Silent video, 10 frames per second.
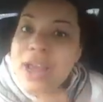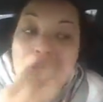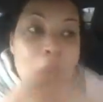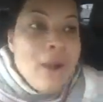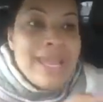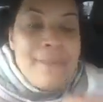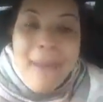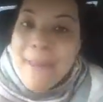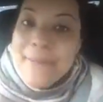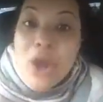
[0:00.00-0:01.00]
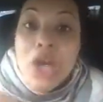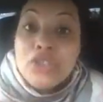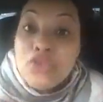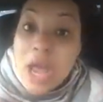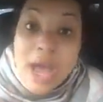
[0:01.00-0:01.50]
or he might be on
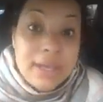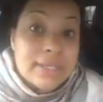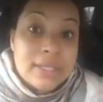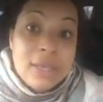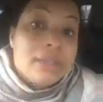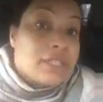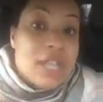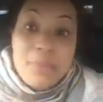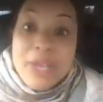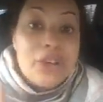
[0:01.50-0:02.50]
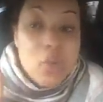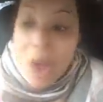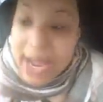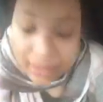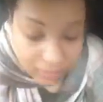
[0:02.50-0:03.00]
drugs. To be
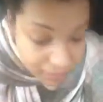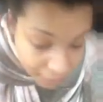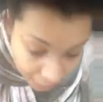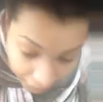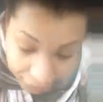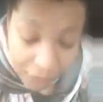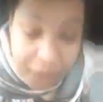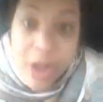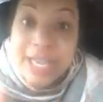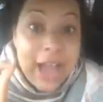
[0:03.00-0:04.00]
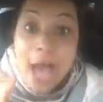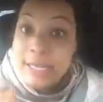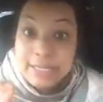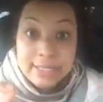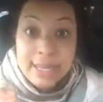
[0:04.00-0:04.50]
quite fucking
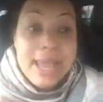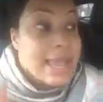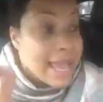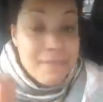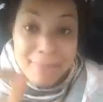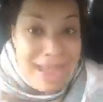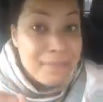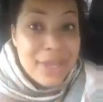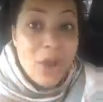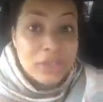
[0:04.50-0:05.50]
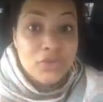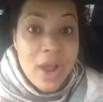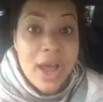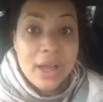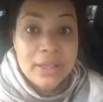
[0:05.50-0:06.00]
honest, he might be on
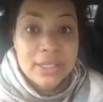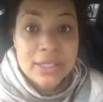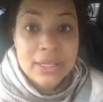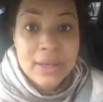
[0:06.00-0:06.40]
drugs.